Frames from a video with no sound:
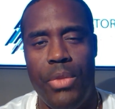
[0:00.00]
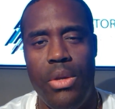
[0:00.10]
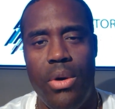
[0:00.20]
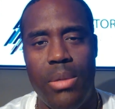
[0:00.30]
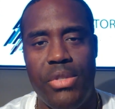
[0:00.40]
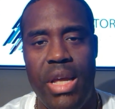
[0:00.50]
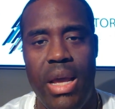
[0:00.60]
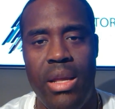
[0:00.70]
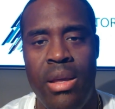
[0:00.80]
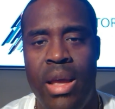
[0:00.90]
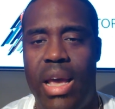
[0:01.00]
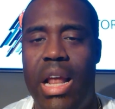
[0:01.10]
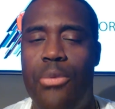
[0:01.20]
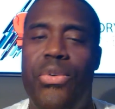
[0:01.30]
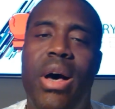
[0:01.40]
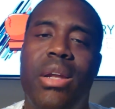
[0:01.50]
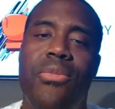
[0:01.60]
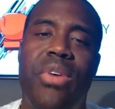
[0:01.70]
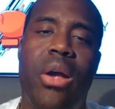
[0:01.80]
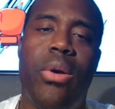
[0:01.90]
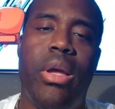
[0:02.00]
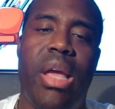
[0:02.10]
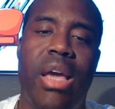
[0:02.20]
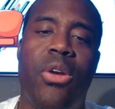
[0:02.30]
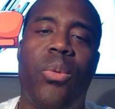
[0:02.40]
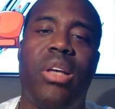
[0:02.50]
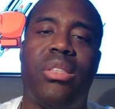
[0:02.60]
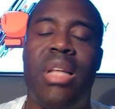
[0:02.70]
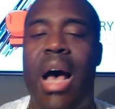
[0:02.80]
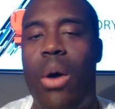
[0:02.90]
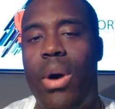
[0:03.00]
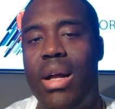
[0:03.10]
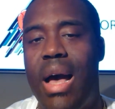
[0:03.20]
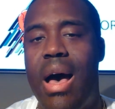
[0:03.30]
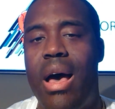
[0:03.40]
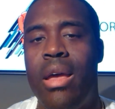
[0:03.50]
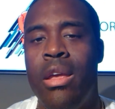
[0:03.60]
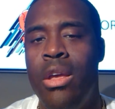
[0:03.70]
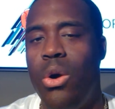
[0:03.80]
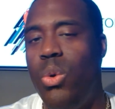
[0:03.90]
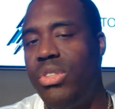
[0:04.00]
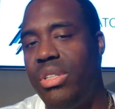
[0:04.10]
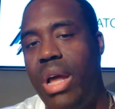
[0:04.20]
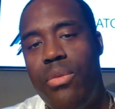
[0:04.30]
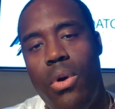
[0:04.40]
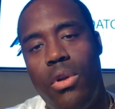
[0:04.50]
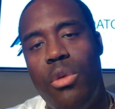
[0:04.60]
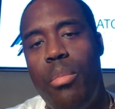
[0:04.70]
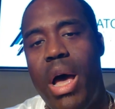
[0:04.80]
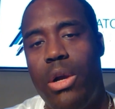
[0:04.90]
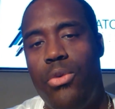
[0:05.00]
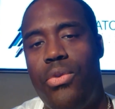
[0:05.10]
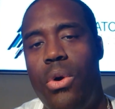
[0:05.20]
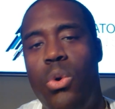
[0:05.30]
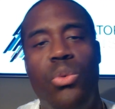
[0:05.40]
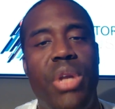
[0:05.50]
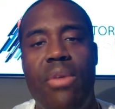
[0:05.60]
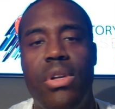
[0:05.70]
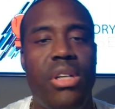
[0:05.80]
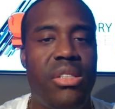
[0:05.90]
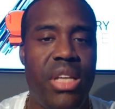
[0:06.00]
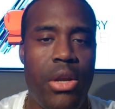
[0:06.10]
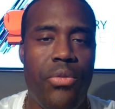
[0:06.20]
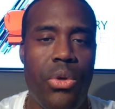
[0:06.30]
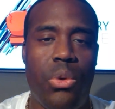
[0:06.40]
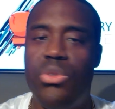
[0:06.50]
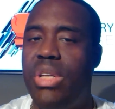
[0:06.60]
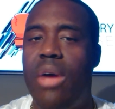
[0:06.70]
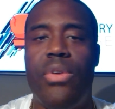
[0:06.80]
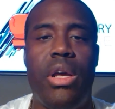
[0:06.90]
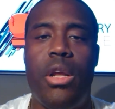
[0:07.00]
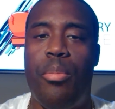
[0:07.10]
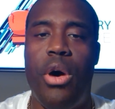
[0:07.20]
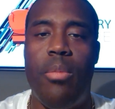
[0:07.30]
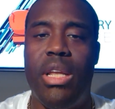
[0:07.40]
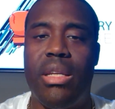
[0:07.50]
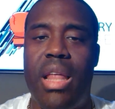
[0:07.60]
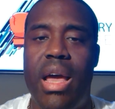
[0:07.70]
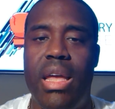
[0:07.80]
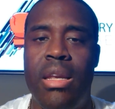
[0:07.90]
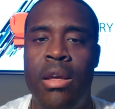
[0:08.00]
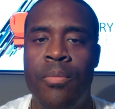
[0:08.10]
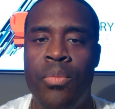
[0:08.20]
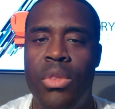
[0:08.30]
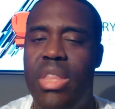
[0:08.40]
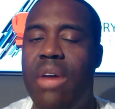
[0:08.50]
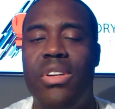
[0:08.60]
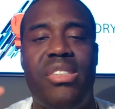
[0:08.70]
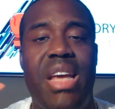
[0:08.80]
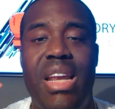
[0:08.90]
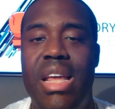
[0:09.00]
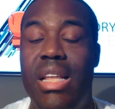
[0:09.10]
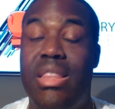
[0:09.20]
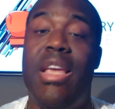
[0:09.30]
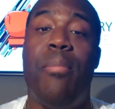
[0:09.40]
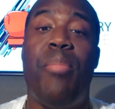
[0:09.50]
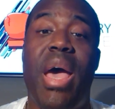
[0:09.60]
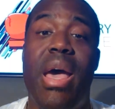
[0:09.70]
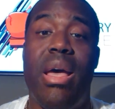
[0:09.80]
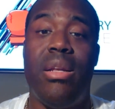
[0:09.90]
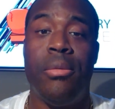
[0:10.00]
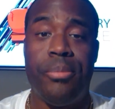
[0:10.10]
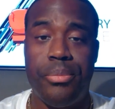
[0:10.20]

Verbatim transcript: You know what I'm saying? And I find it very interesting how a guy who is never on the microphone, who never does interviews, who's never in the public light, never said anything bad